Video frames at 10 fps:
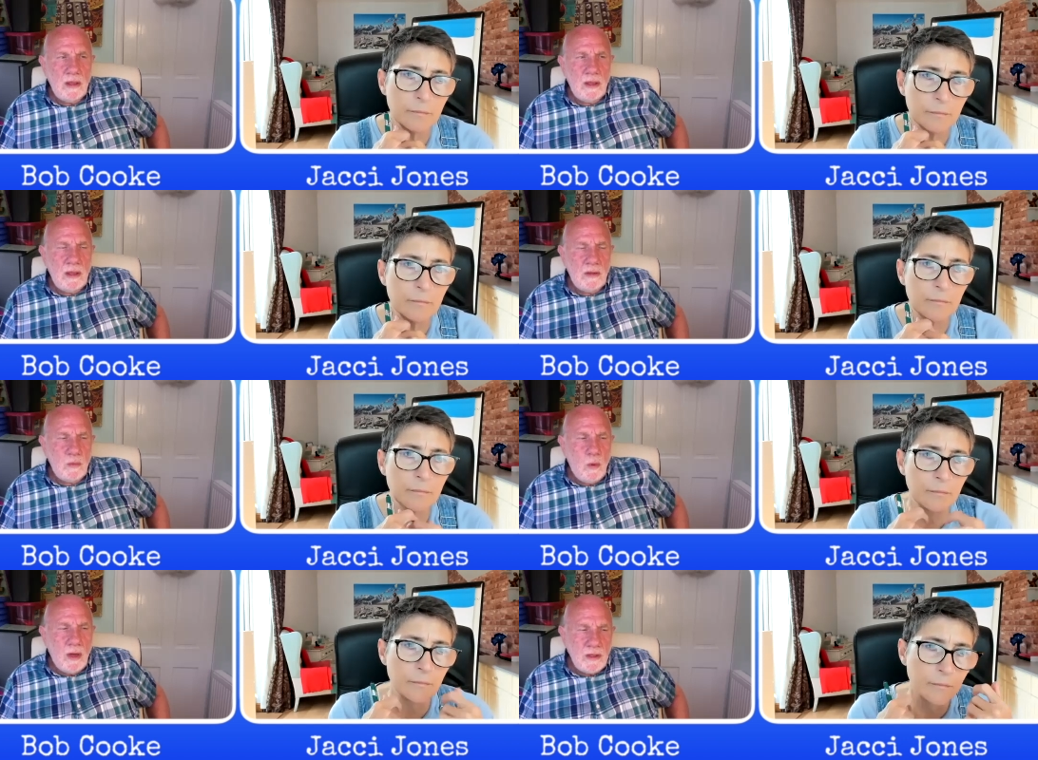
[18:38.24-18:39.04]
Speaker 1: is
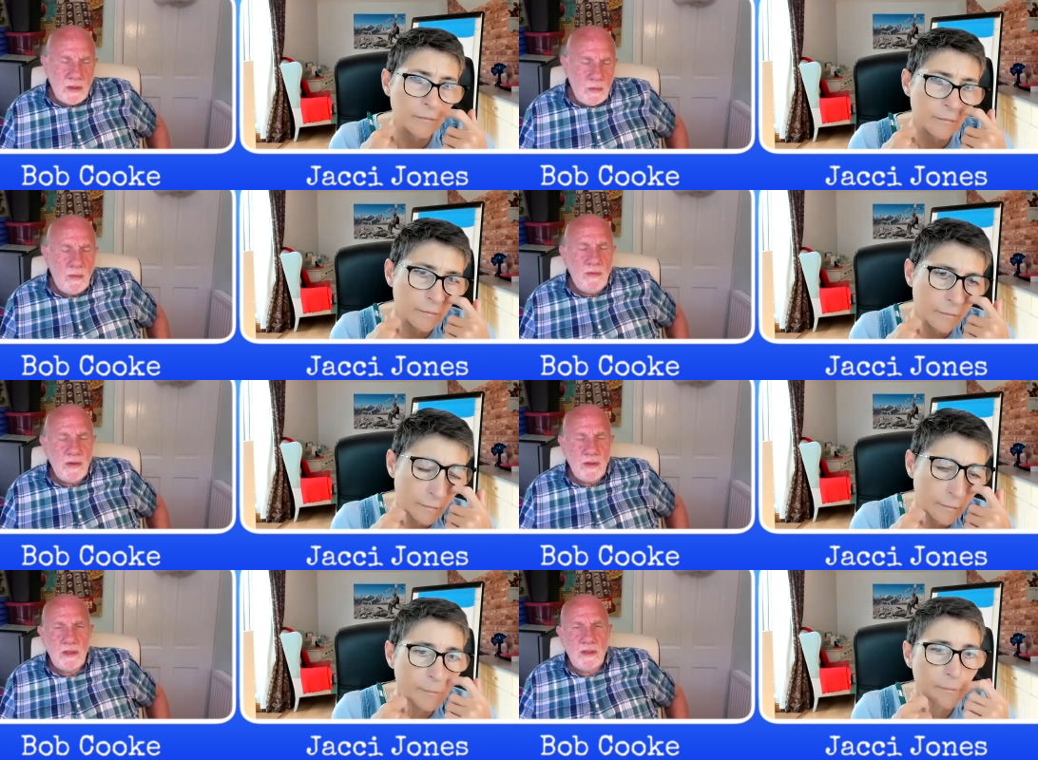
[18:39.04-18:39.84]
why
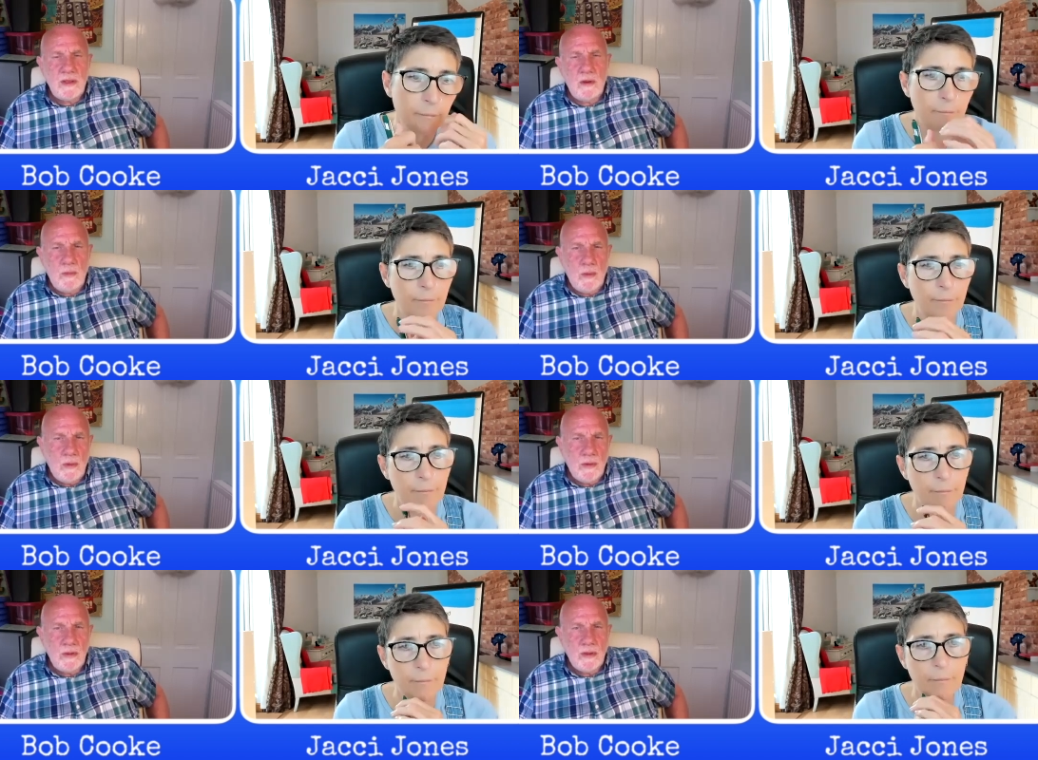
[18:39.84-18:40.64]
supervision is so
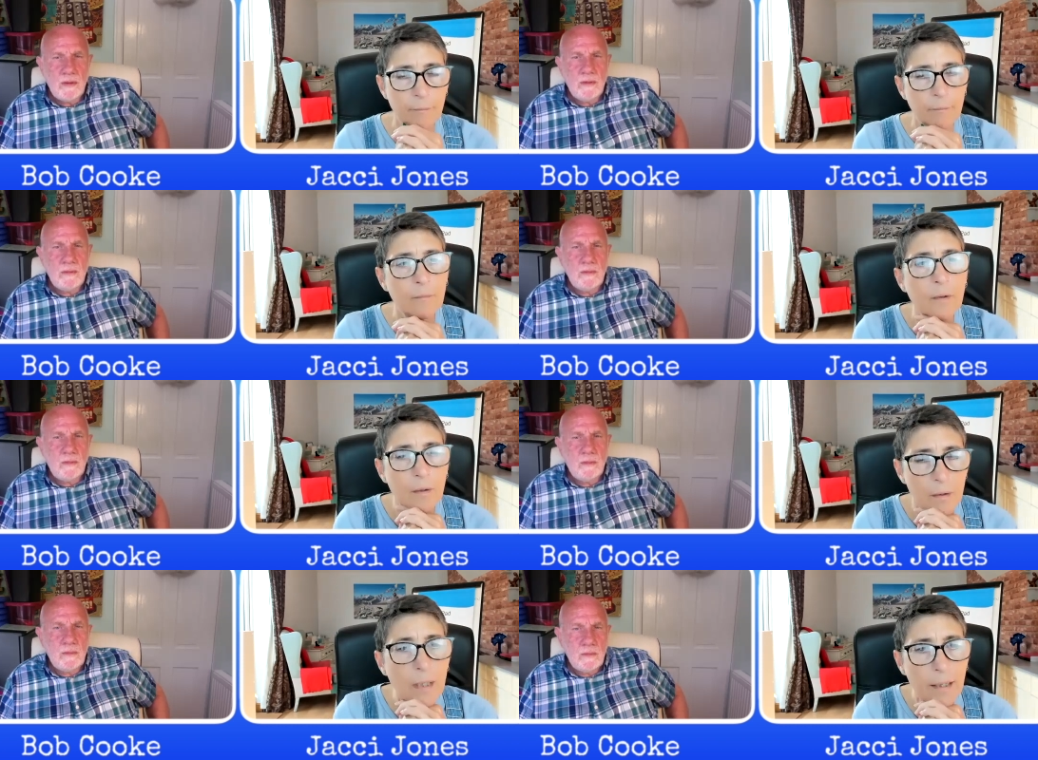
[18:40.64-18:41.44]
important.
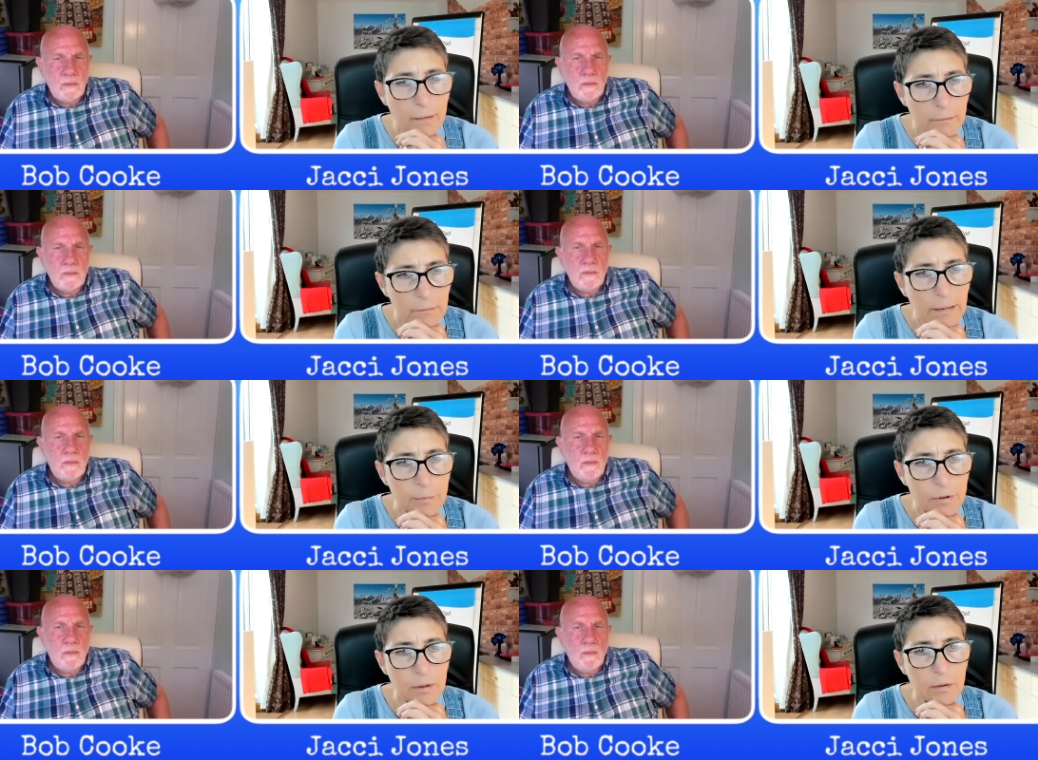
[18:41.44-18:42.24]
Speaker 2: Yeah,
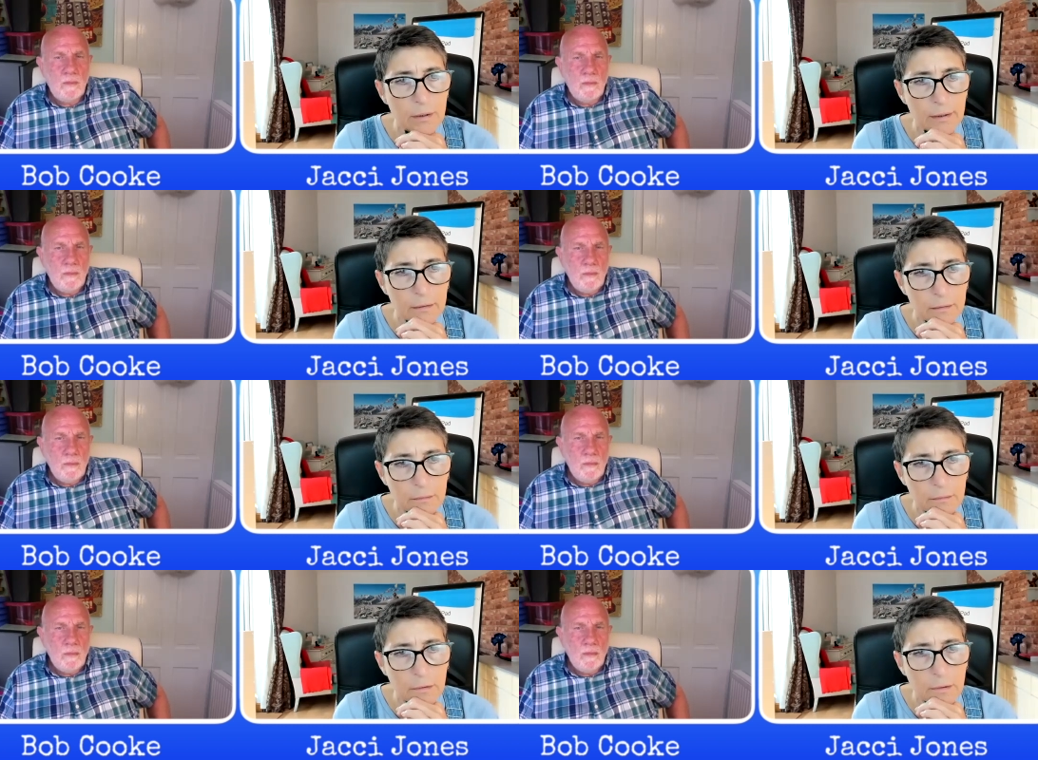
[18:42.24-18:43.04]
absolutely.
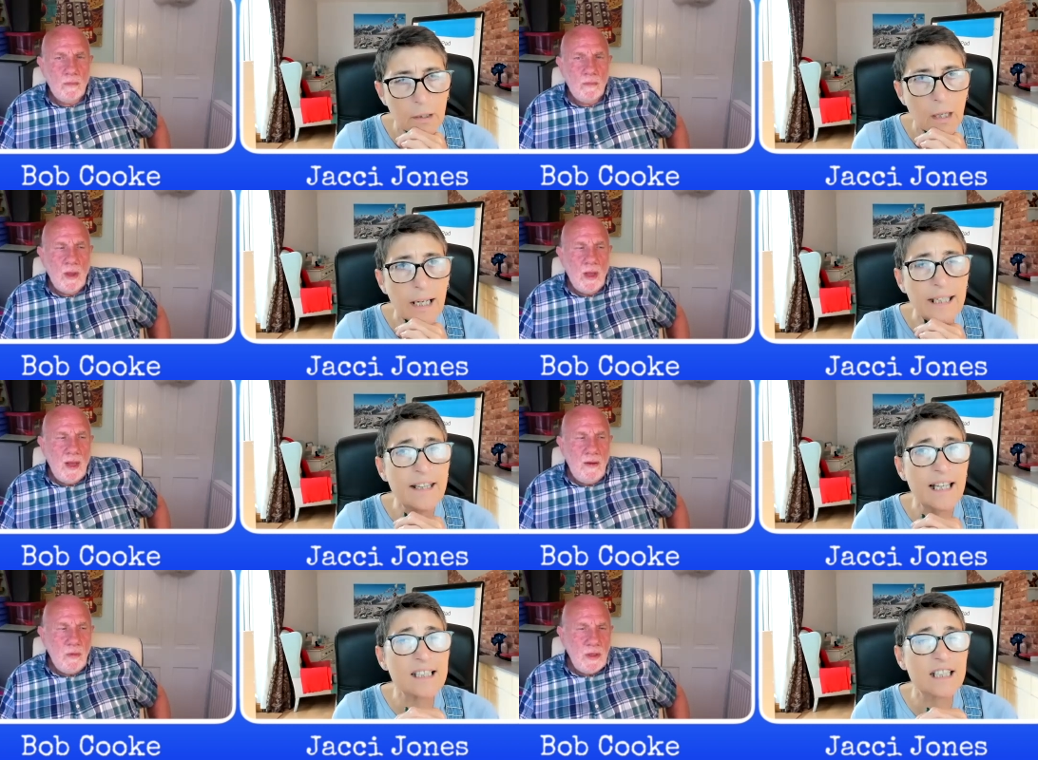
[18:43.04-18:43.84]
And
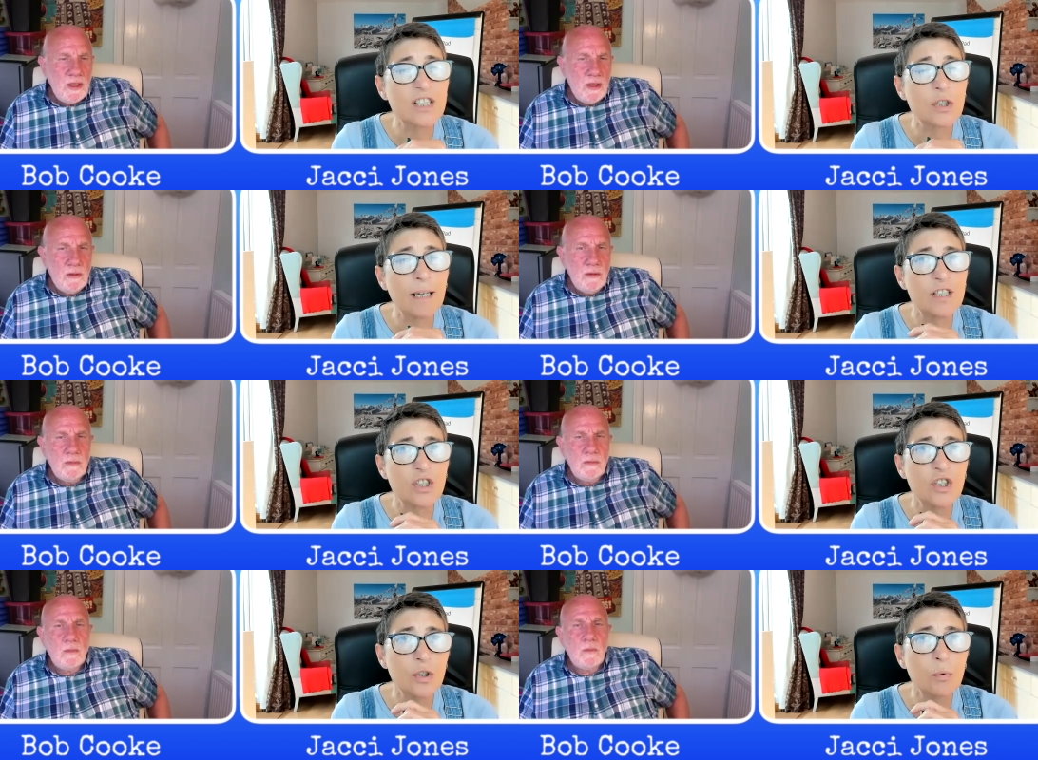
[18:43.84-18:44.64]
in that
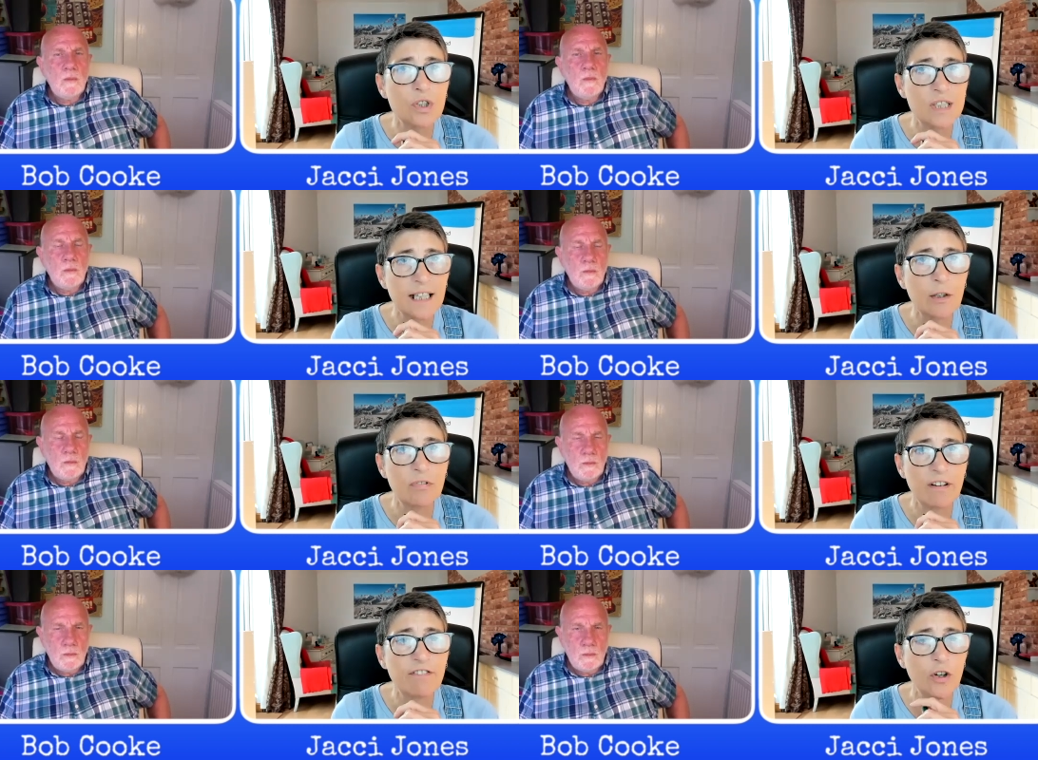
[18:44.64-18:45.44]
situation, you would still
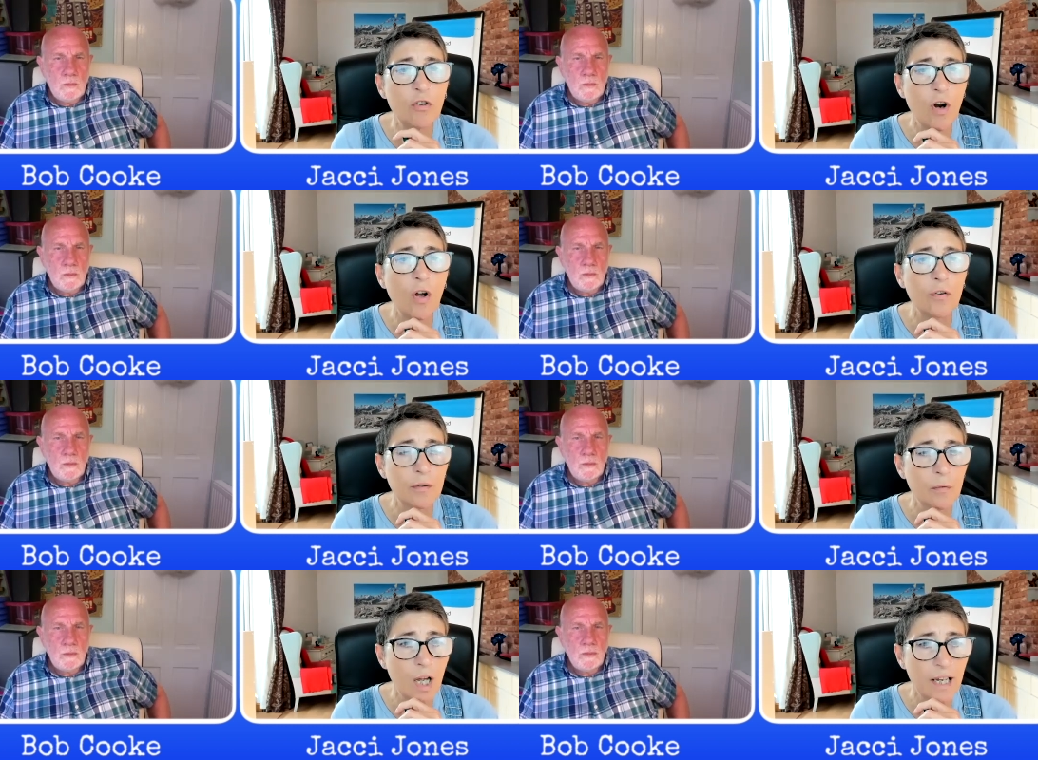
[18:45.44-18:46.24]
refer
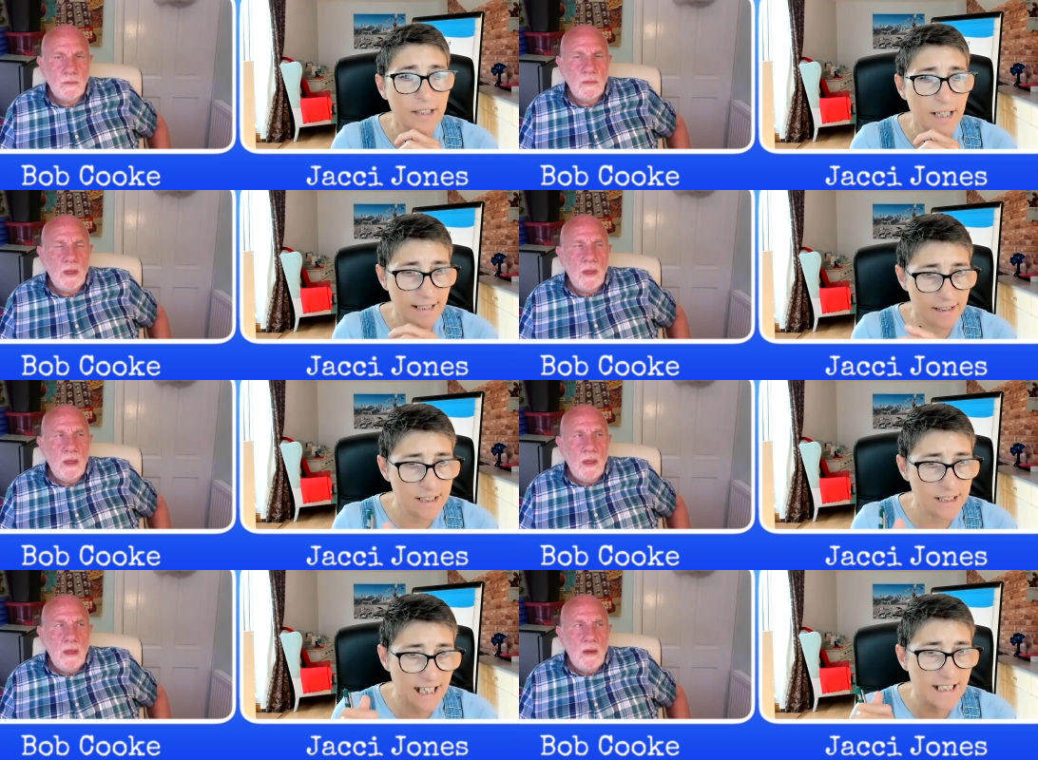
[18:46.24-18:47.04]
on and and
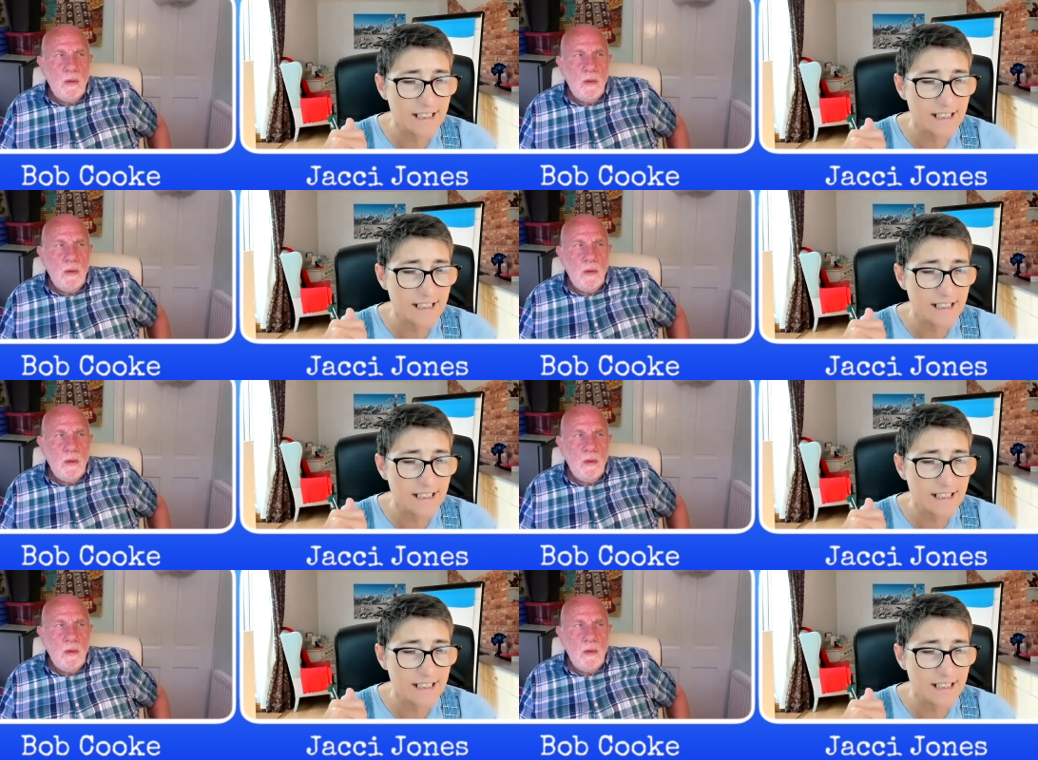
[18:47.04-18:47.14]
say